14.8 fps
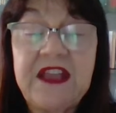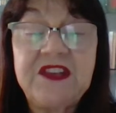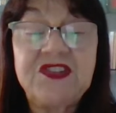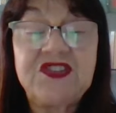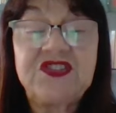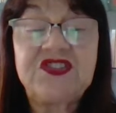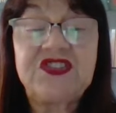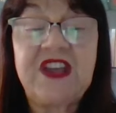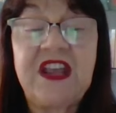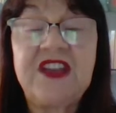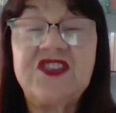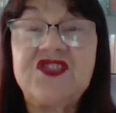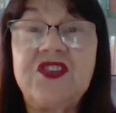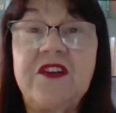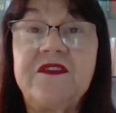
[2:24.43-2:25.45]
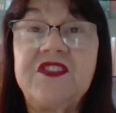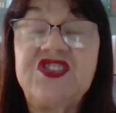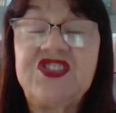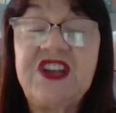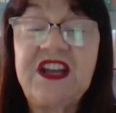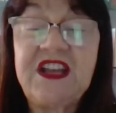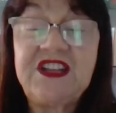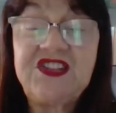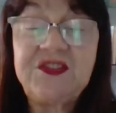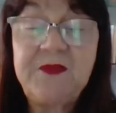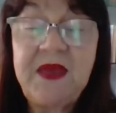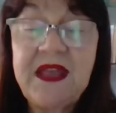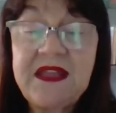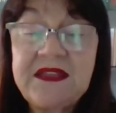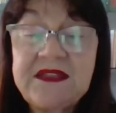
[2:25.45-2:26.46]
change of
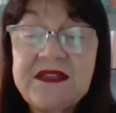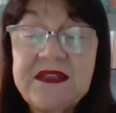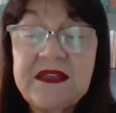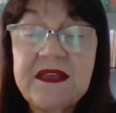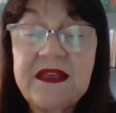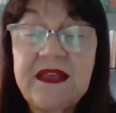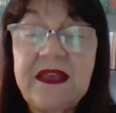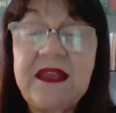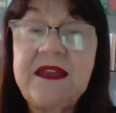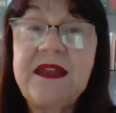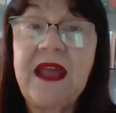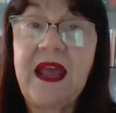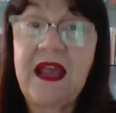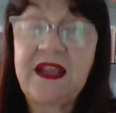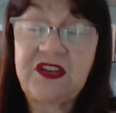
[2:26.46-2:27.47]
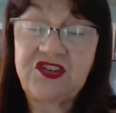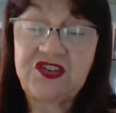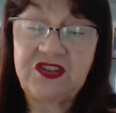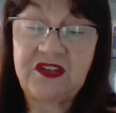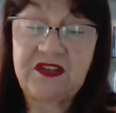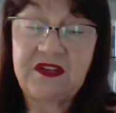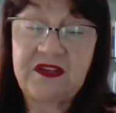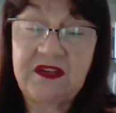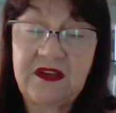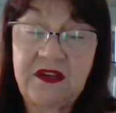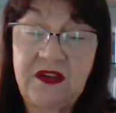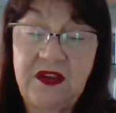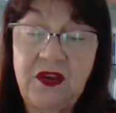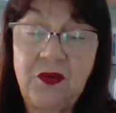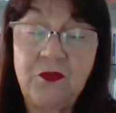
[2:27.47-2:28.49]
judgment, and action.
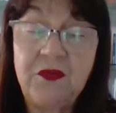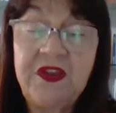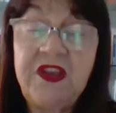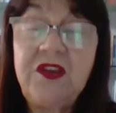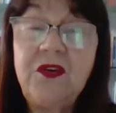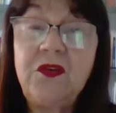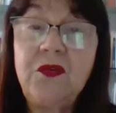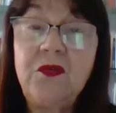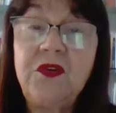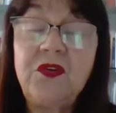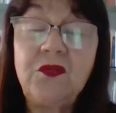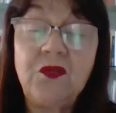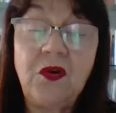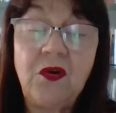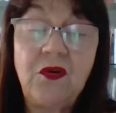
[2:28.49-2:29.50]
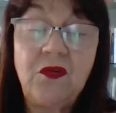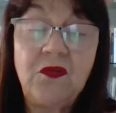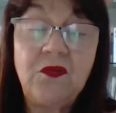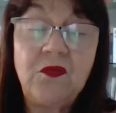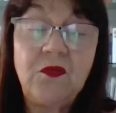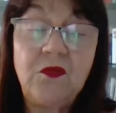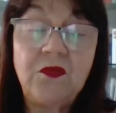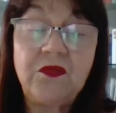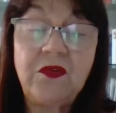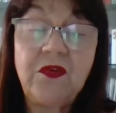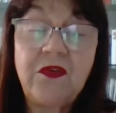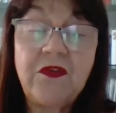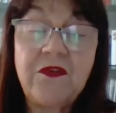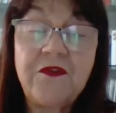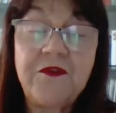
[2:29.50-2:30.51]
We will go
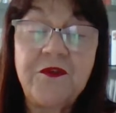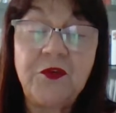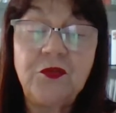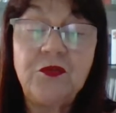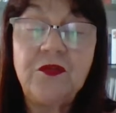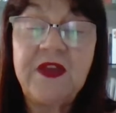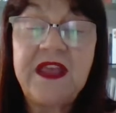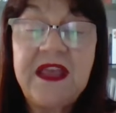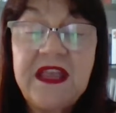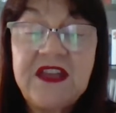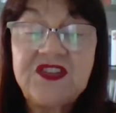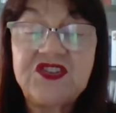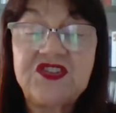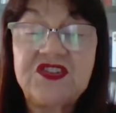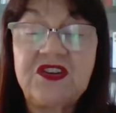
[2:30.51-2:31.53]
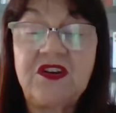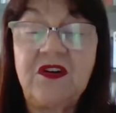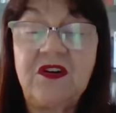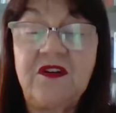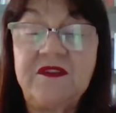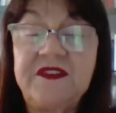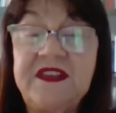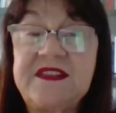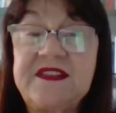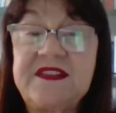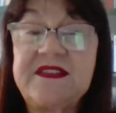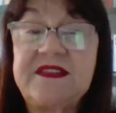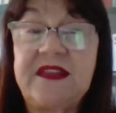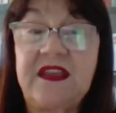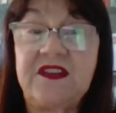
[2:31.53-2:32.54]
through each of these
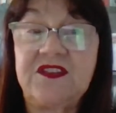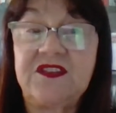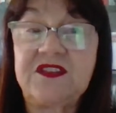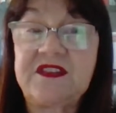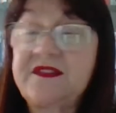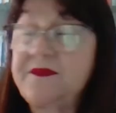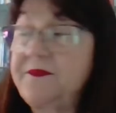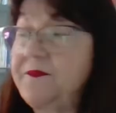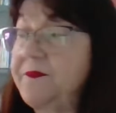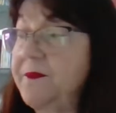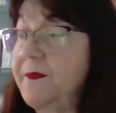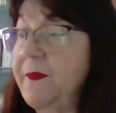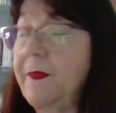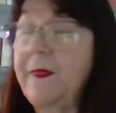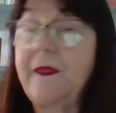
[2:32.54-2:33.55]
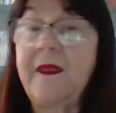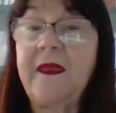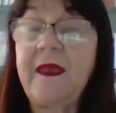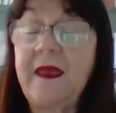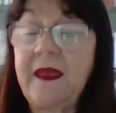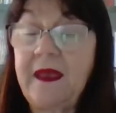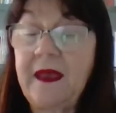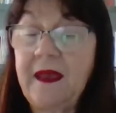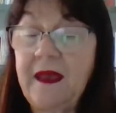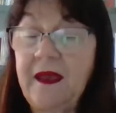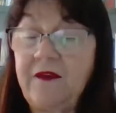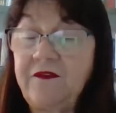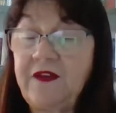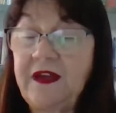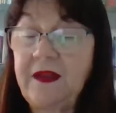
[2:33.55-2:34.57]
stages.
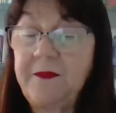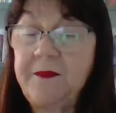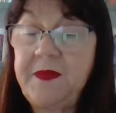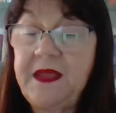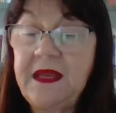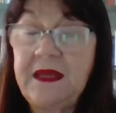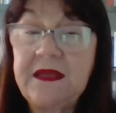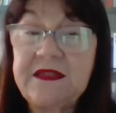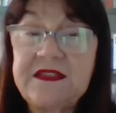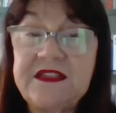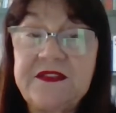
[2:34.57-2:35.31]
Availability.